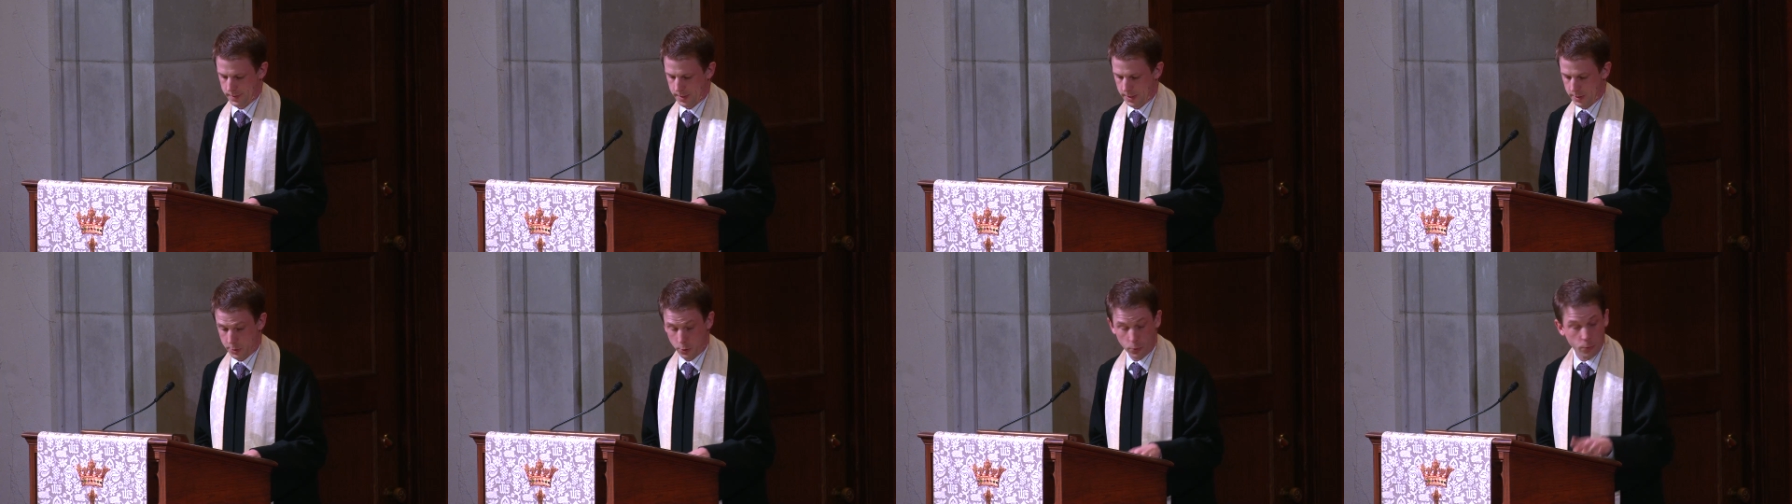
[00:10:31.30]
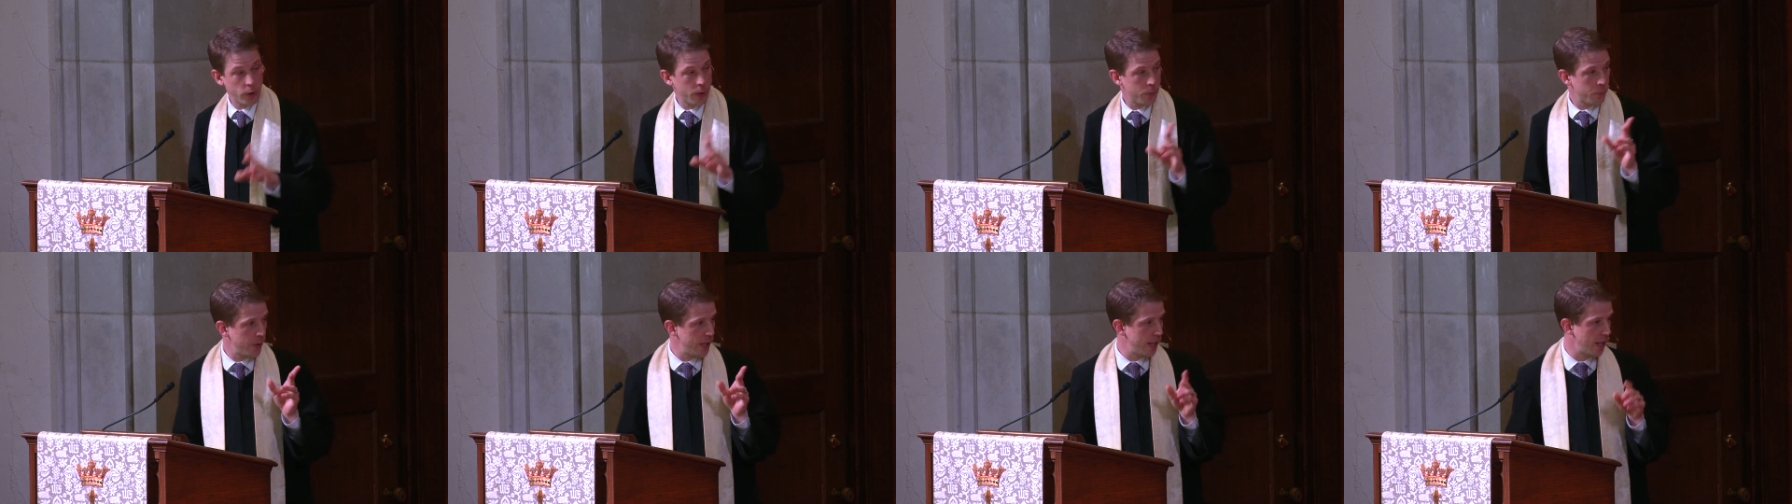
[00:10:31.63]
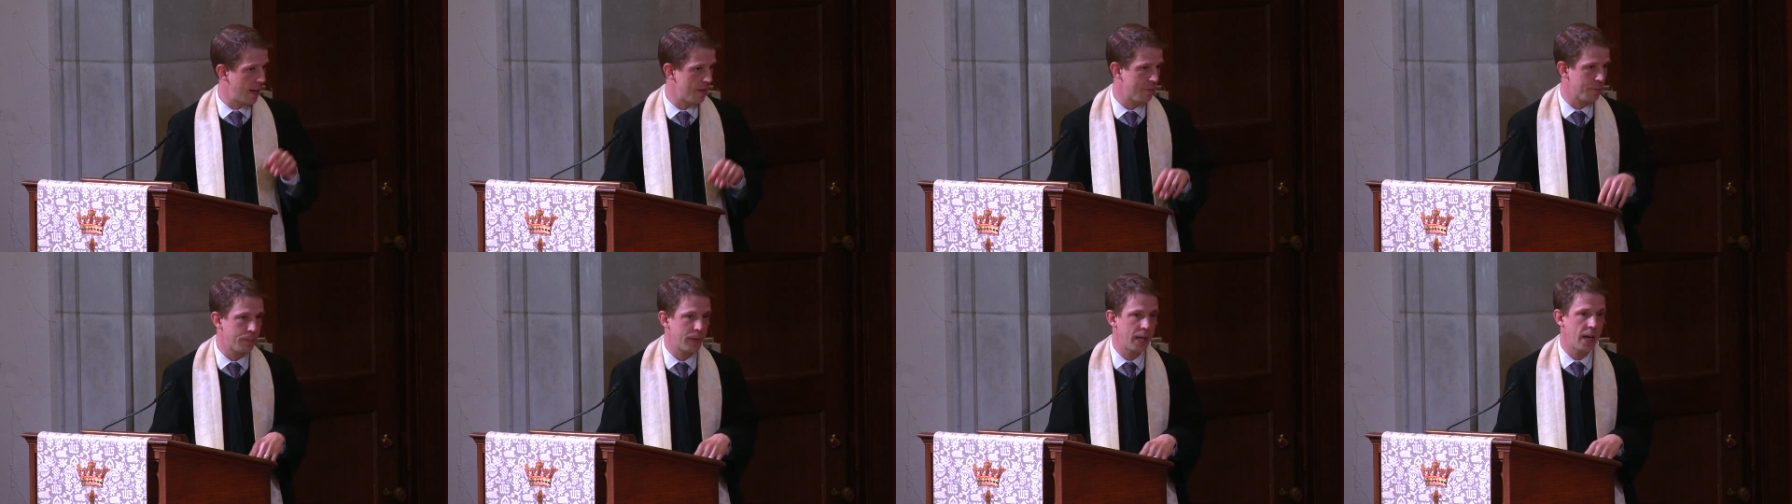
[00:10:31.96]
the one we
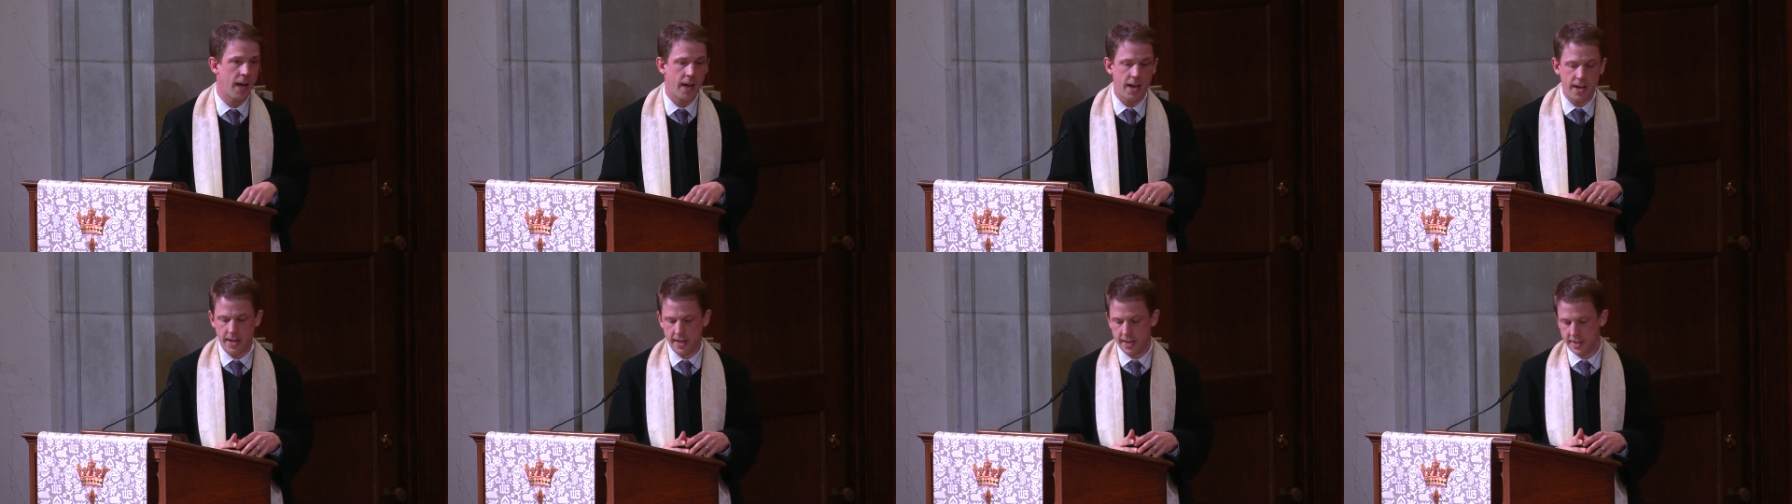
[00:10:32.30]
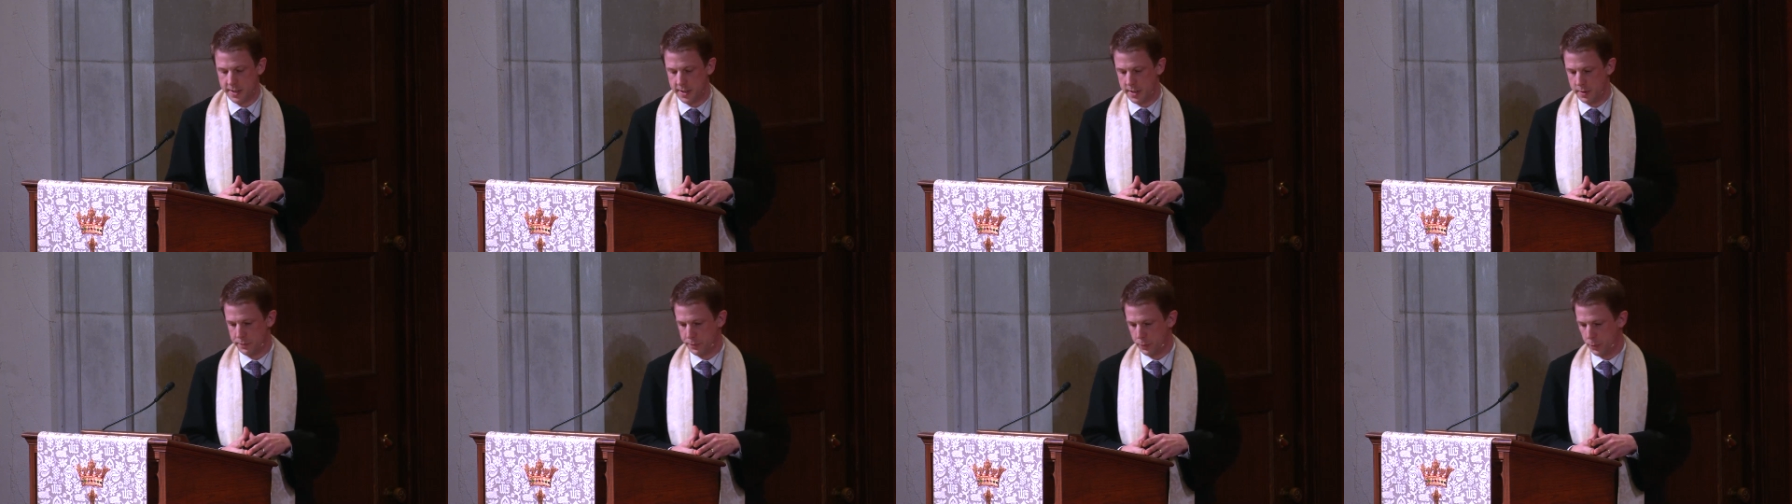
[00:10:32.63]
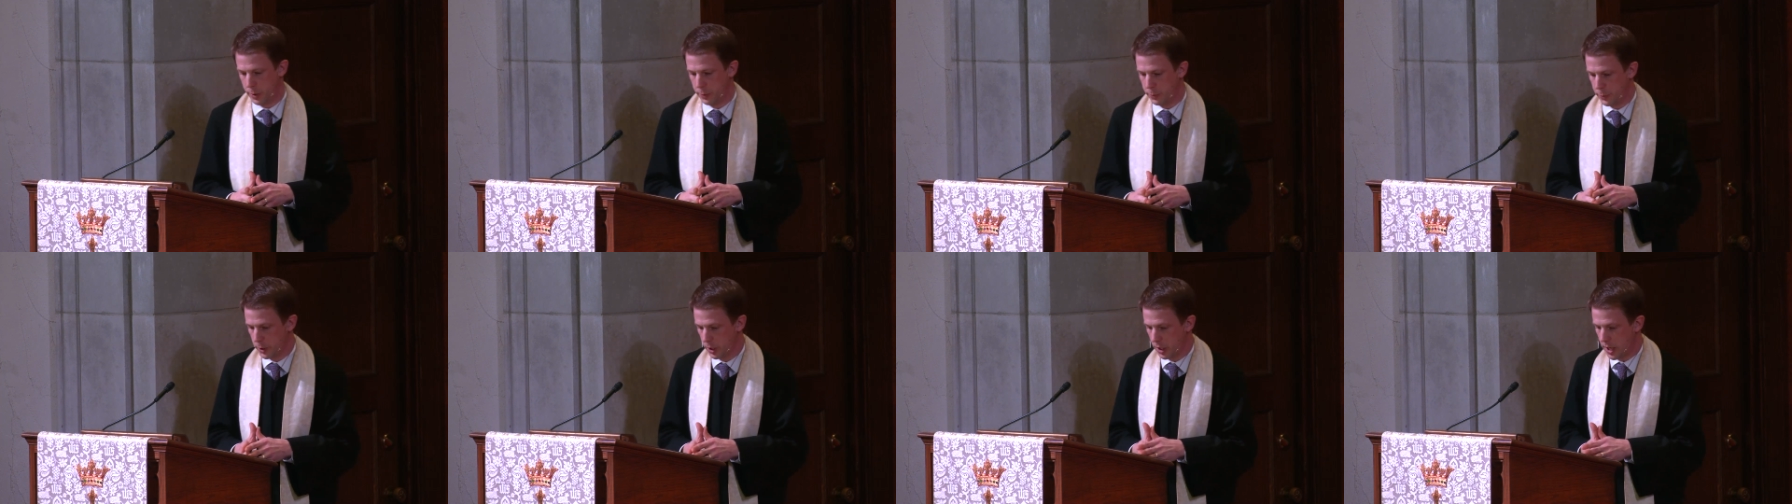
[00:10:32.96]
left behind, if
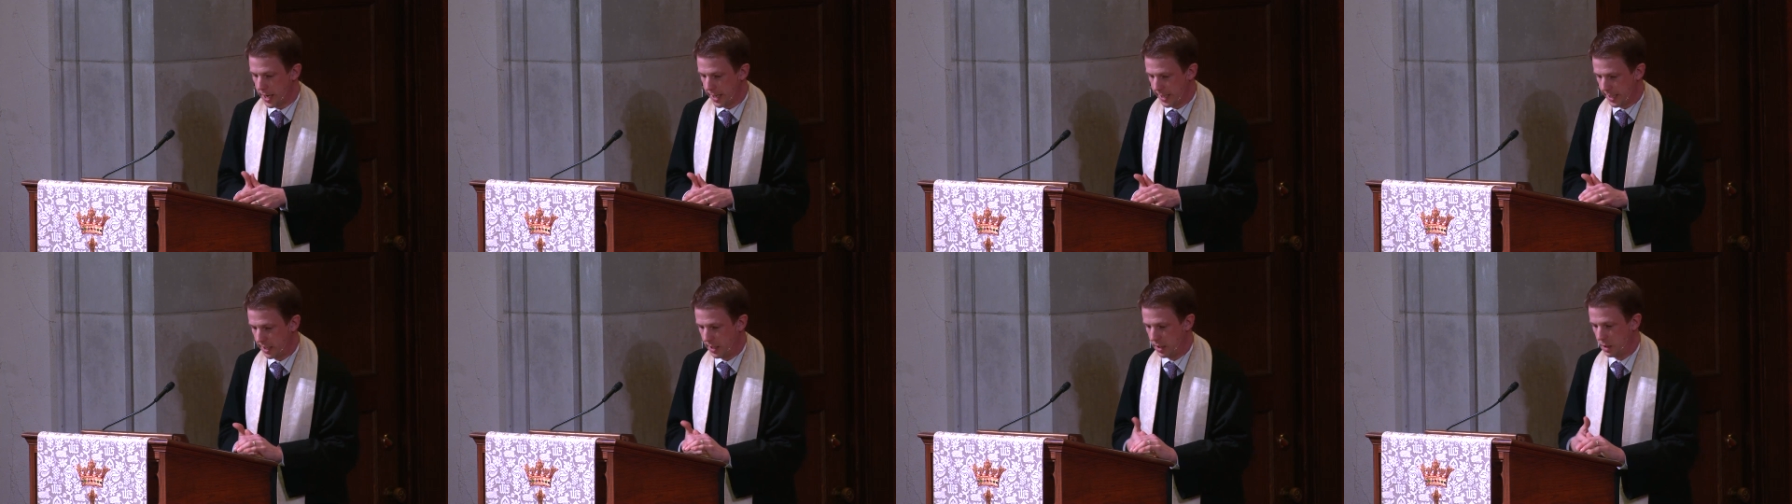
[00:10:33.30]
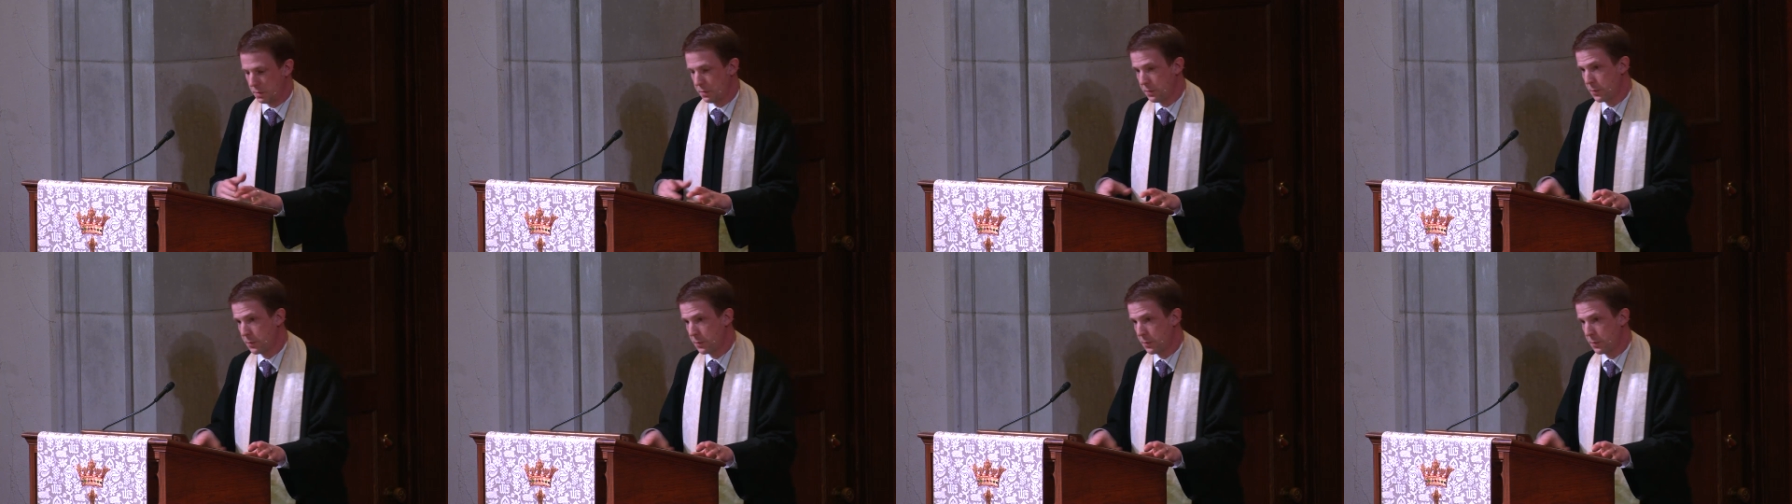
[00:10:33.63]
we were lucky,